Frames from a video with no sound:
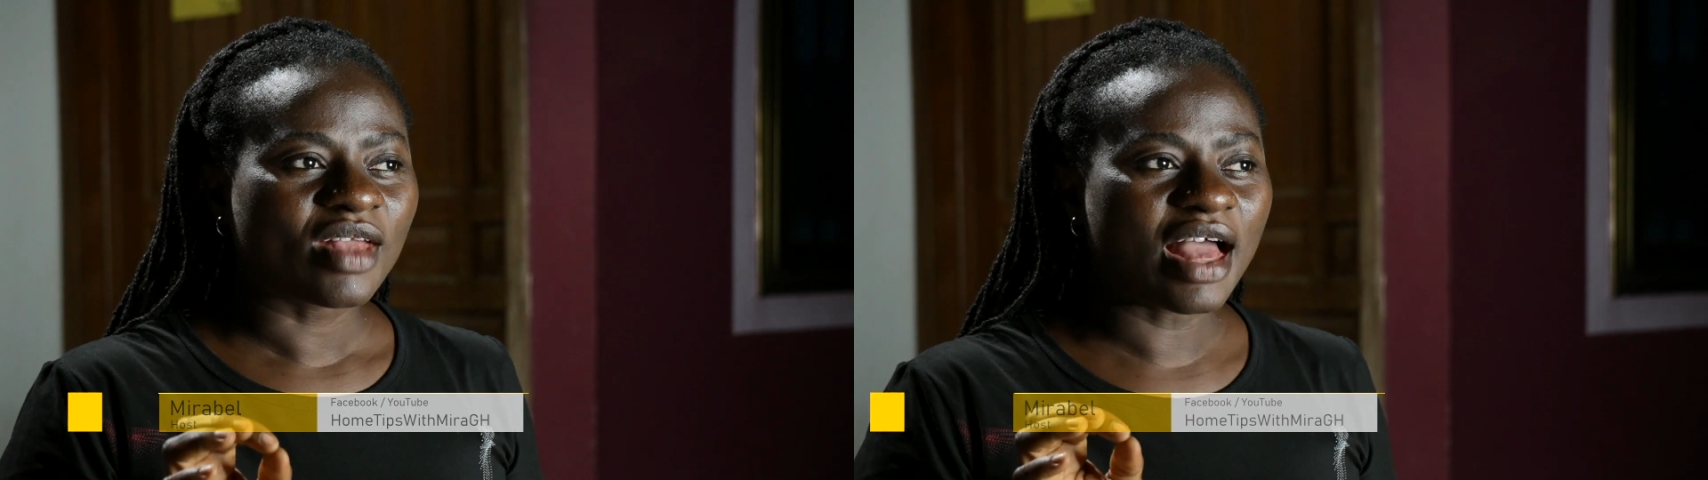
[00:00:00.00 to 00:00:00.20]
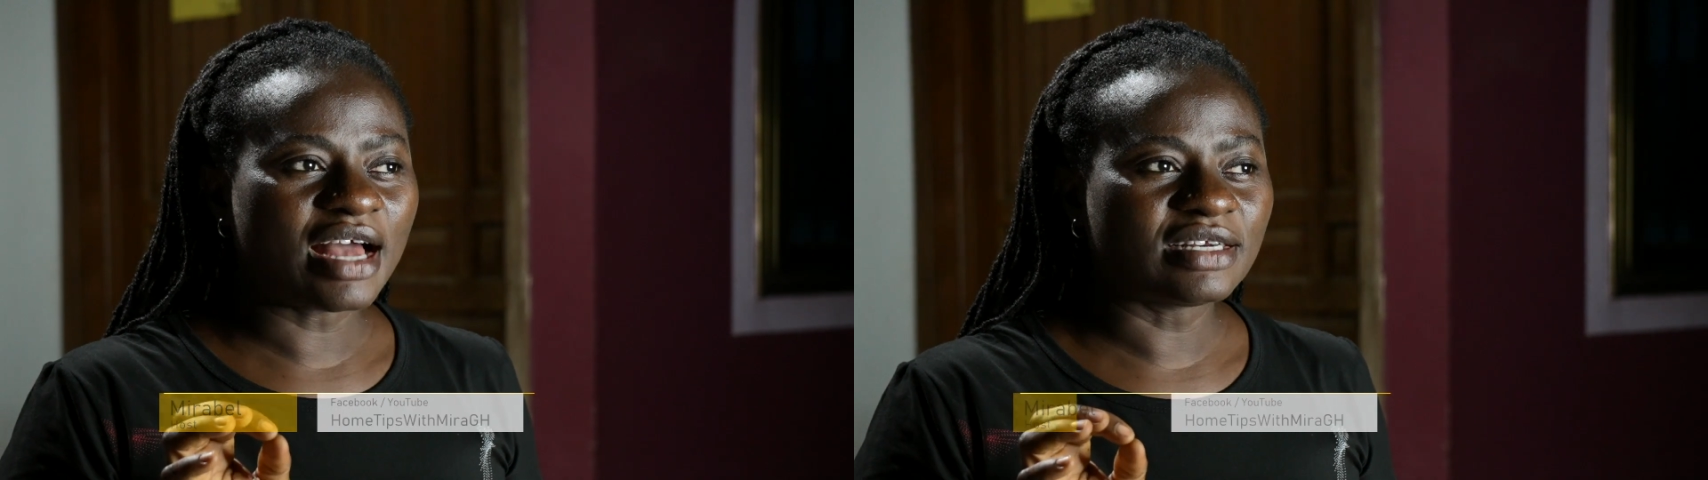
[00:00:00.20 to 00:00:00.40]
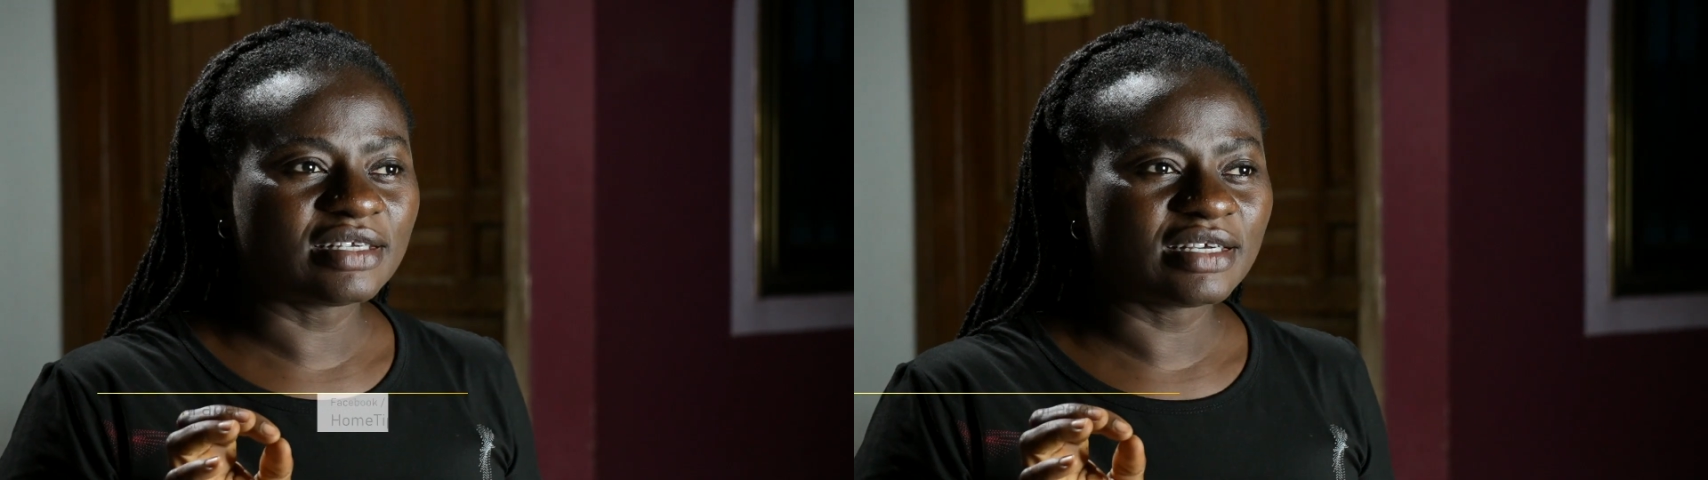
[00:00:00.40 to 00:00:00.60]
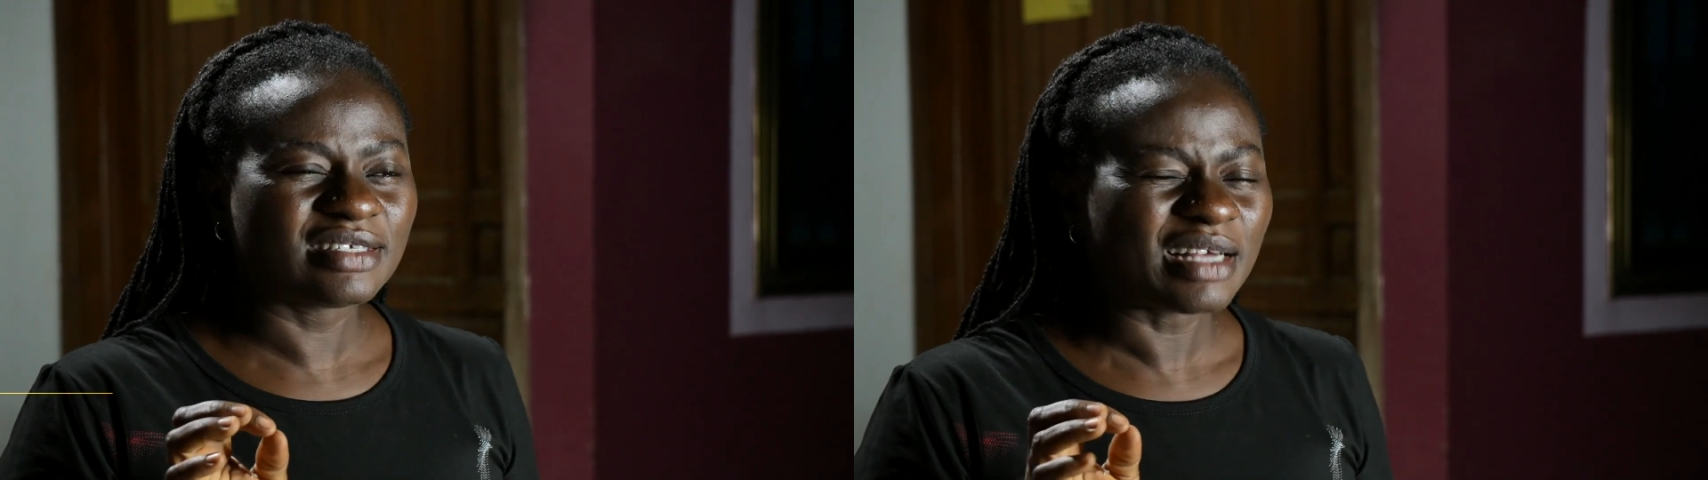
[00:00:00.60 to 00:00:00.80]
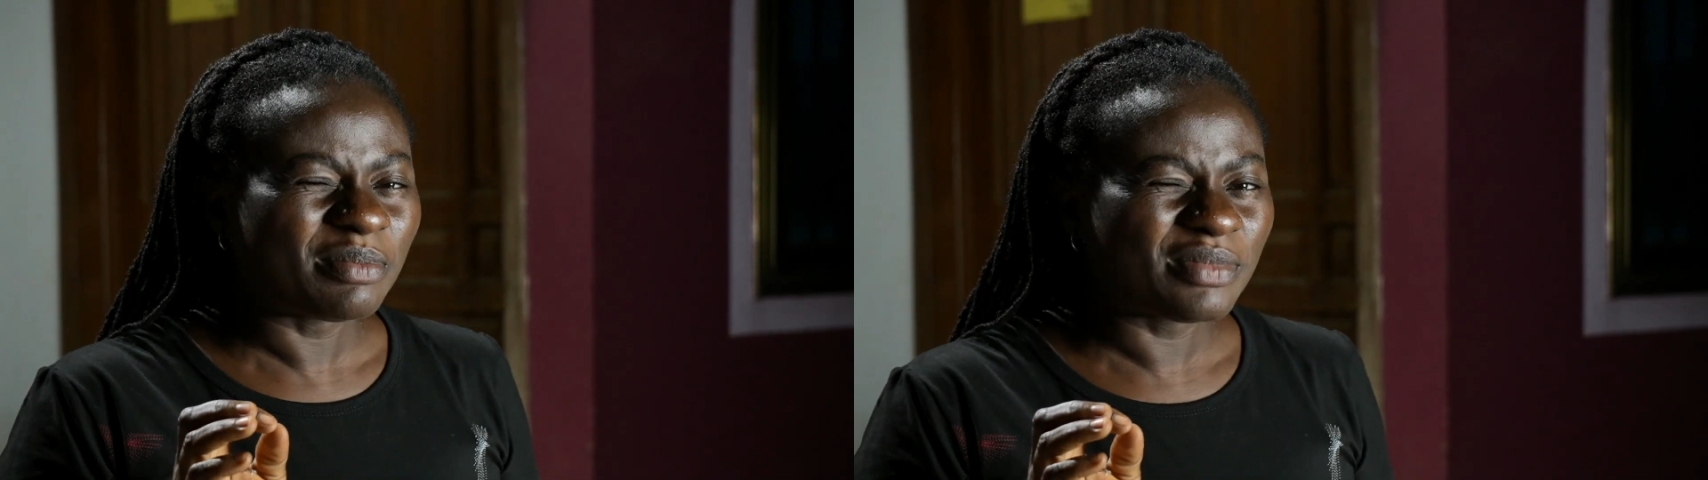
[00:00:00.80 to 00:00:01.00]
and
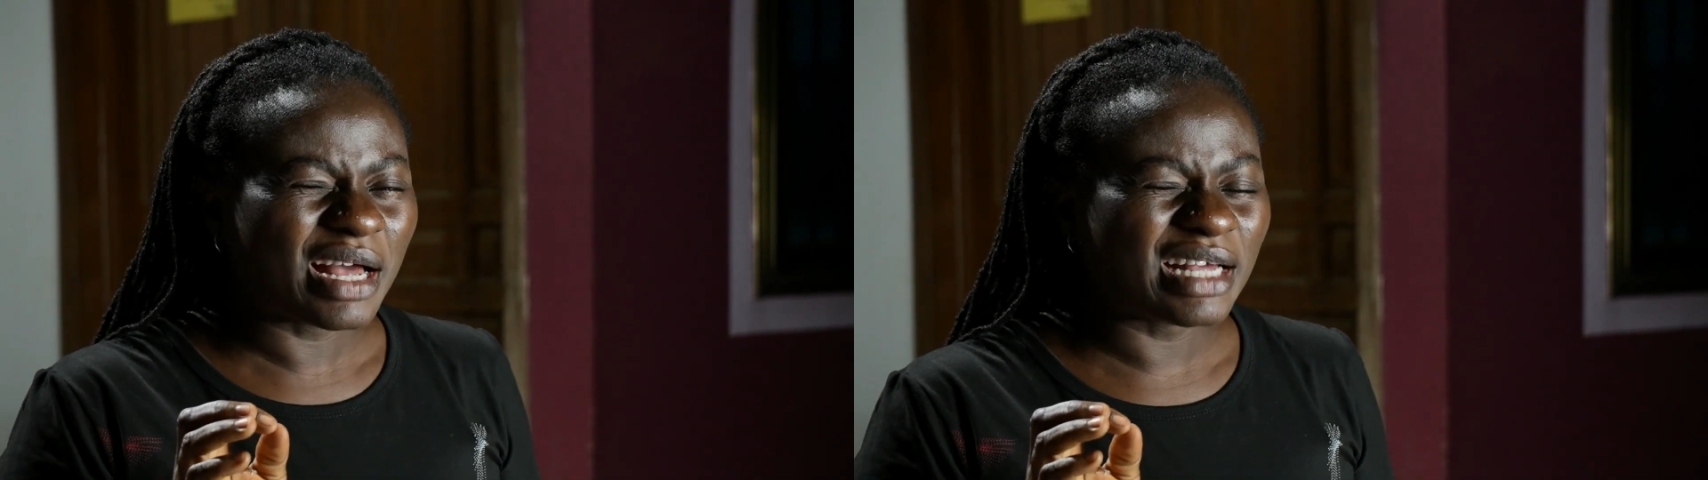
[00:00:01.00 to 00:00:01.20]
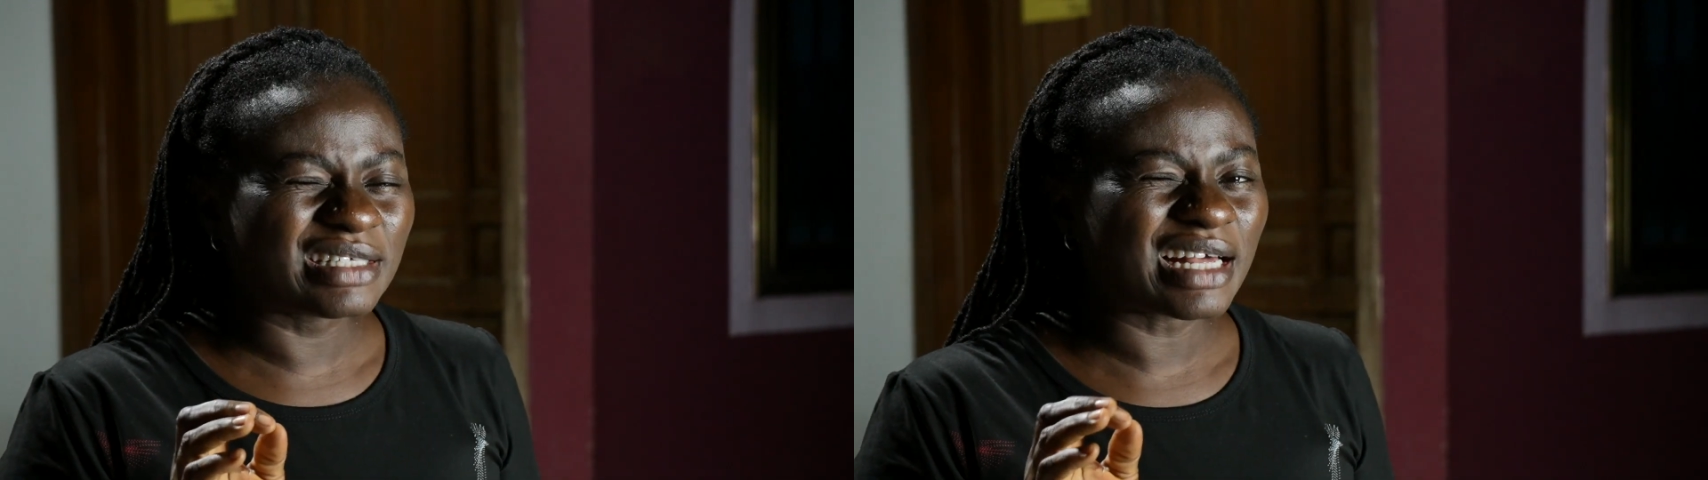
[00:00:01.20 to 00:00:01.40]
it's